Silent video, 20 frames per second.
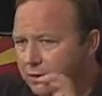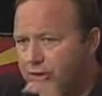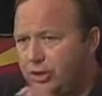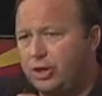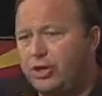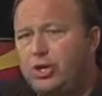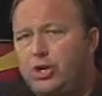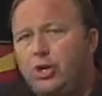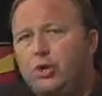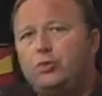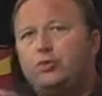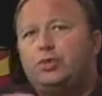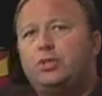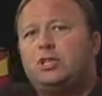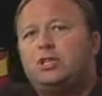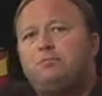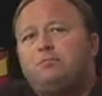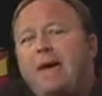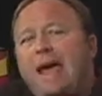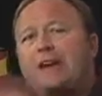there's a huge
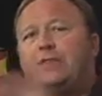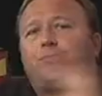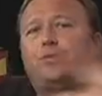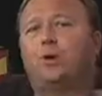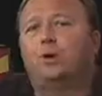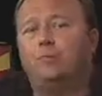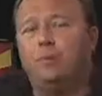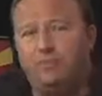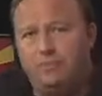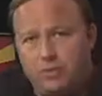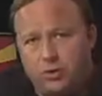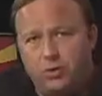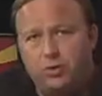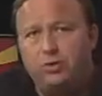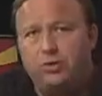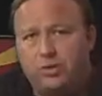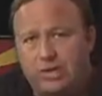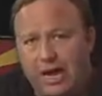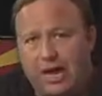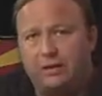spectrum of
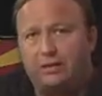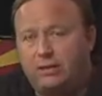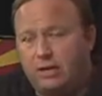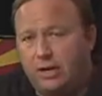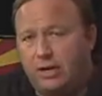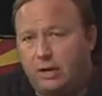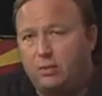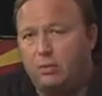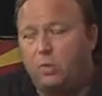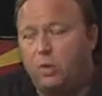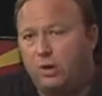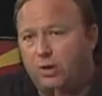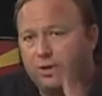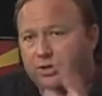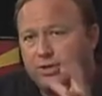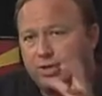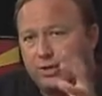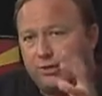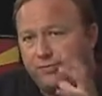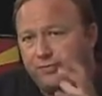news out there
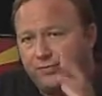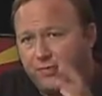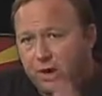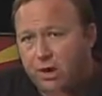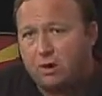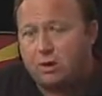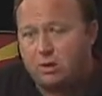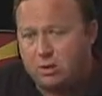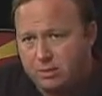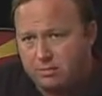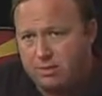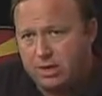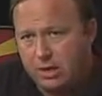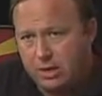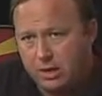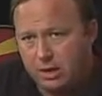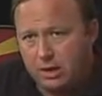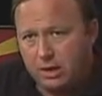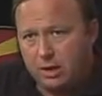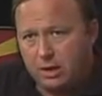where it's confirmed
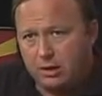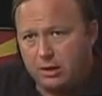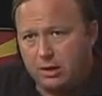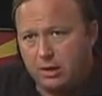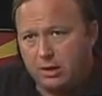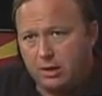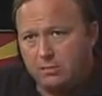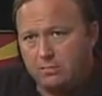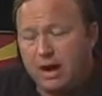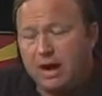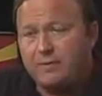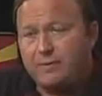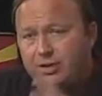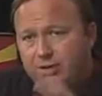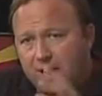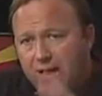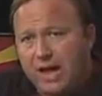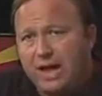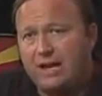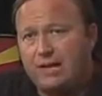by
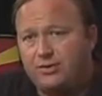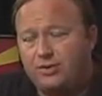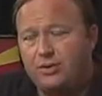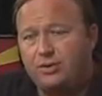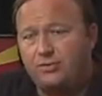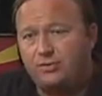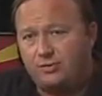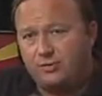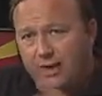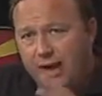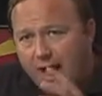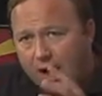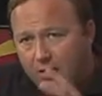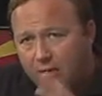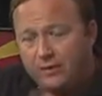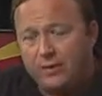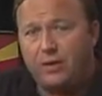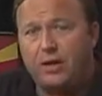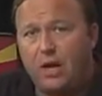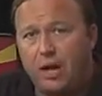the scientists
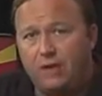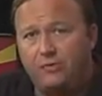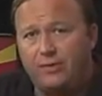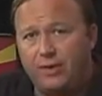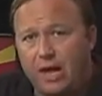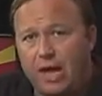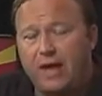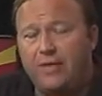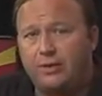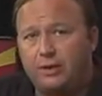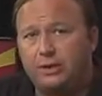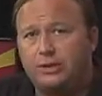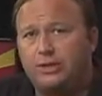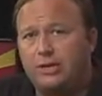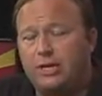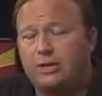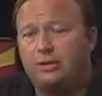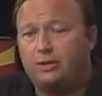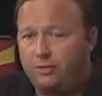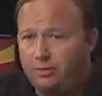out in the Gulf and
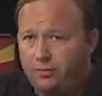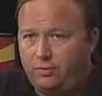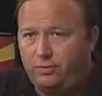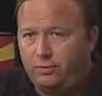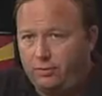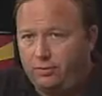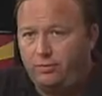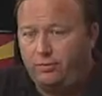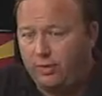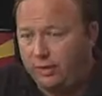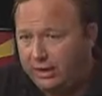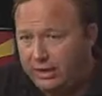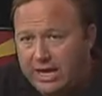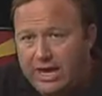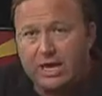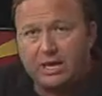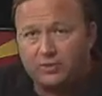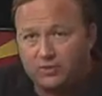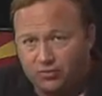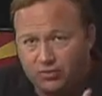others that the
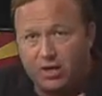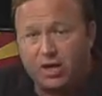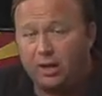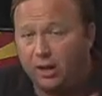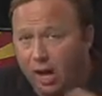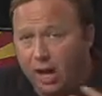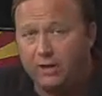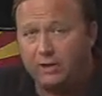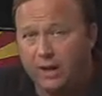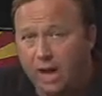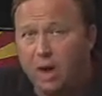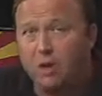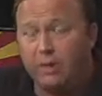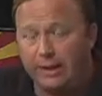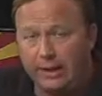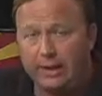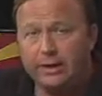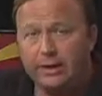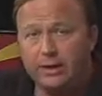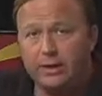leak is still
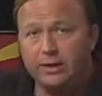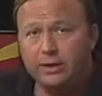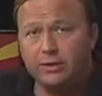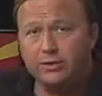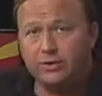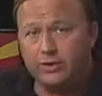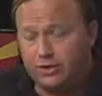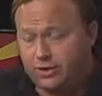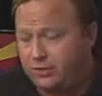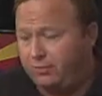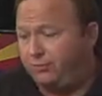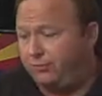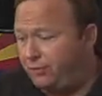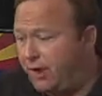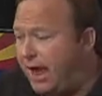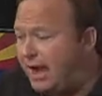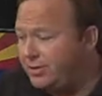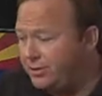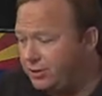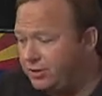ongoing. Just
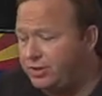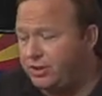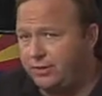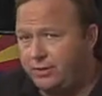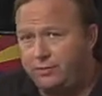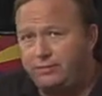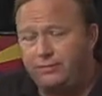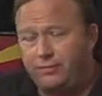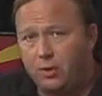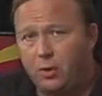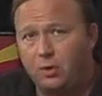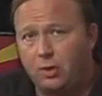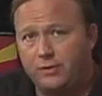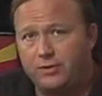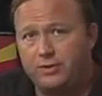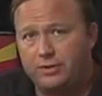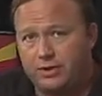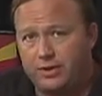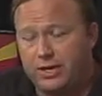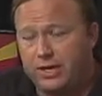fractures in the
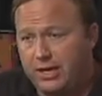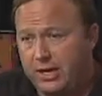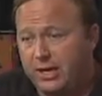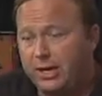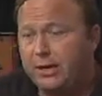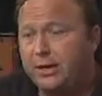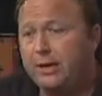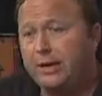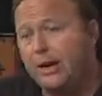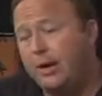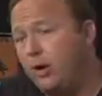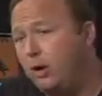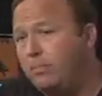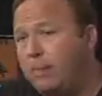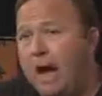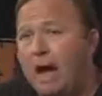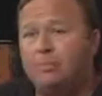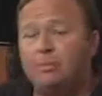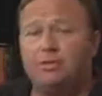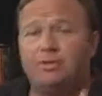floor of the sea. And
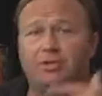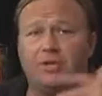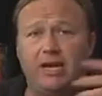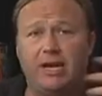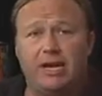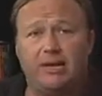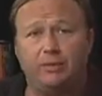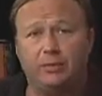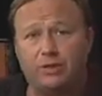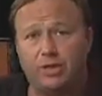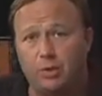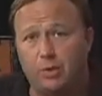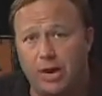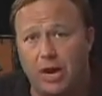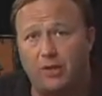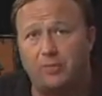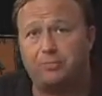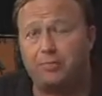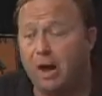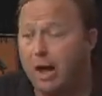Obama's saying there's
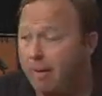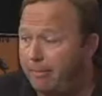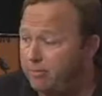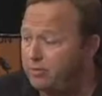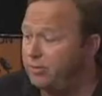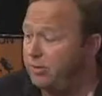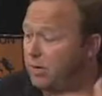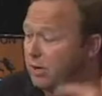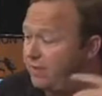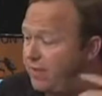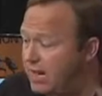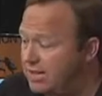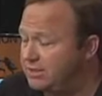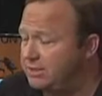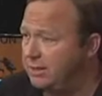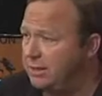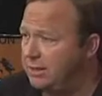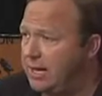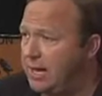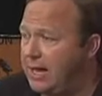no health problems. We know
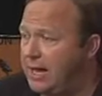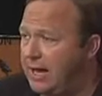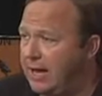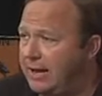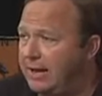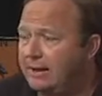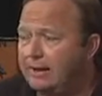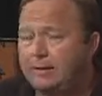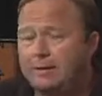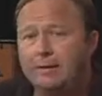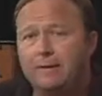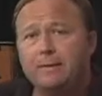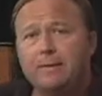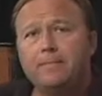that's a lie.